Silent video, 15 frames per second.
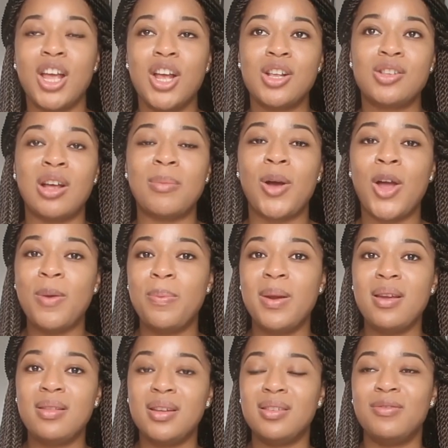So I'm
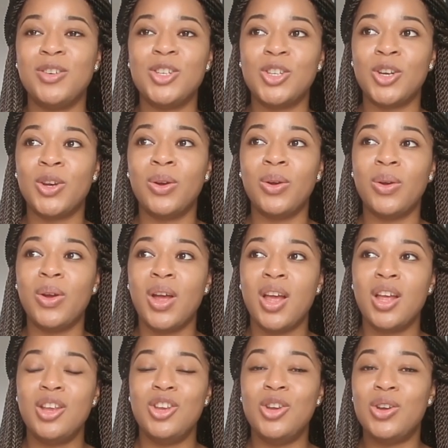hoping this video
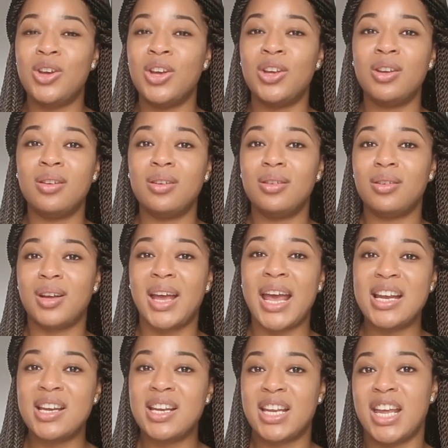you can
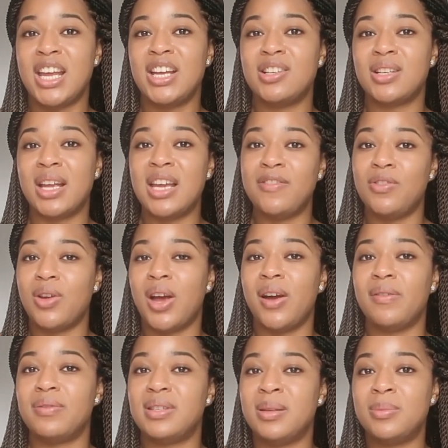kind of gauge like if you
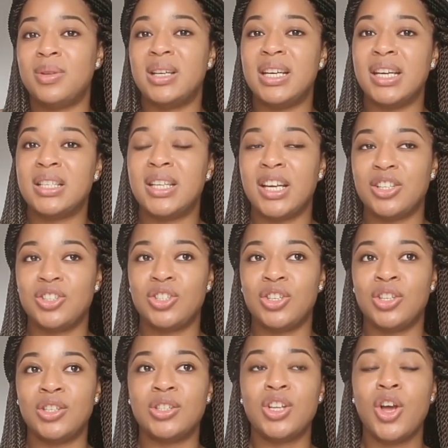have similar hair
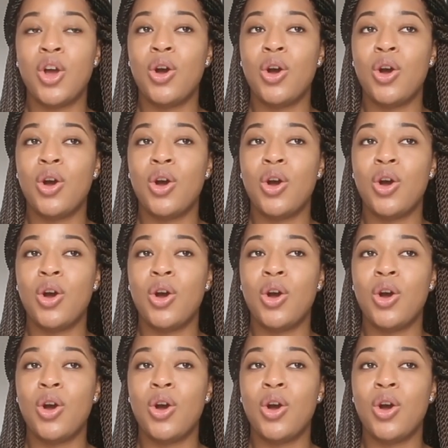textures,